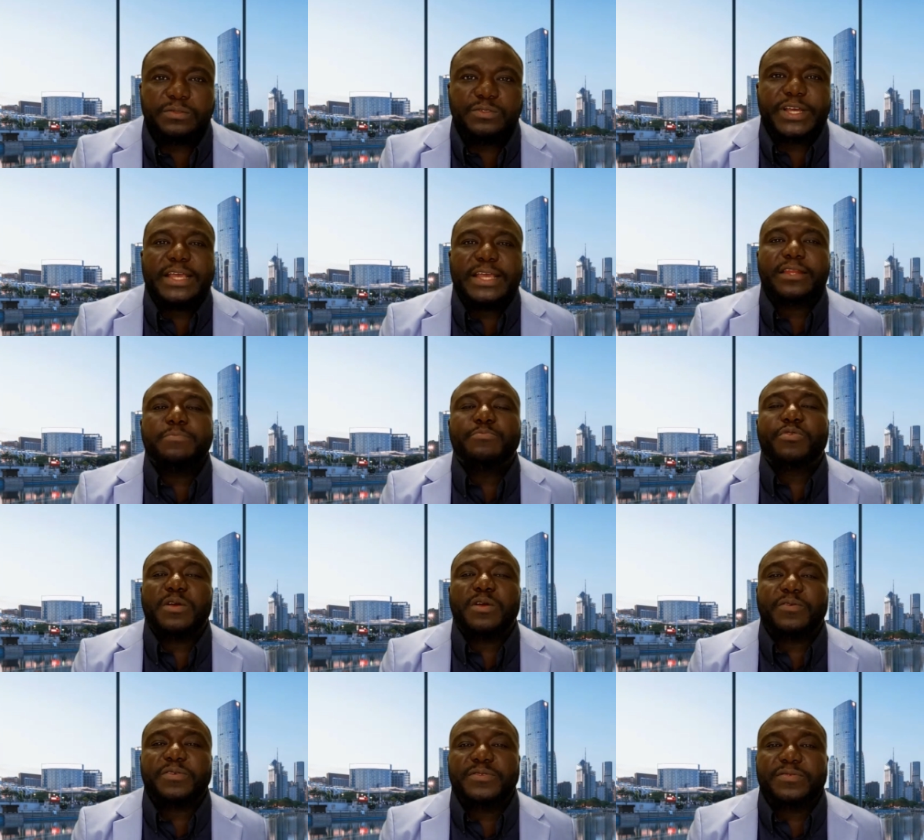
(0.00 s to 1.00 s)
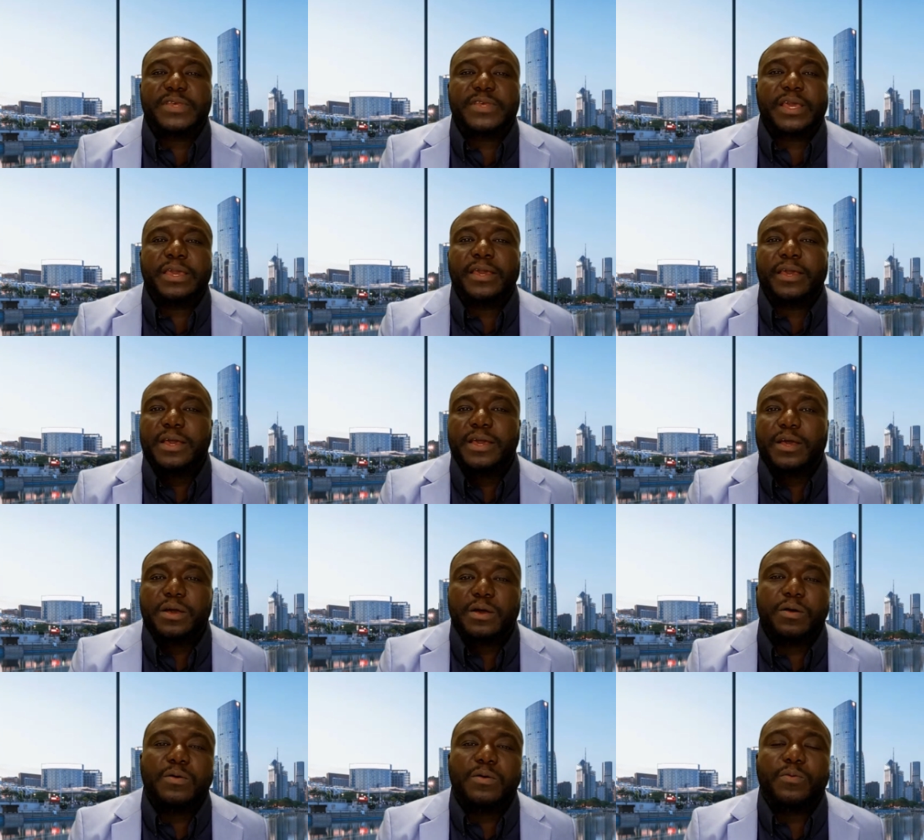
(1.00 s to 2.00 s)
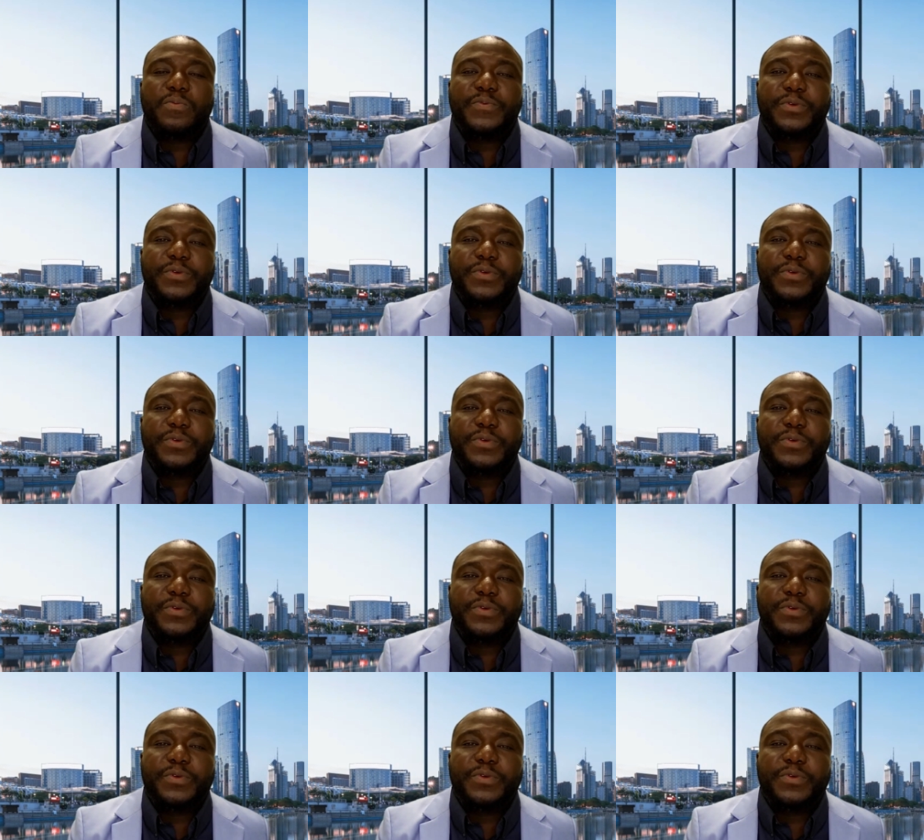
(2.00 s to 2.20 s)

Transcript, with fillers: tracking the progress to say, oh,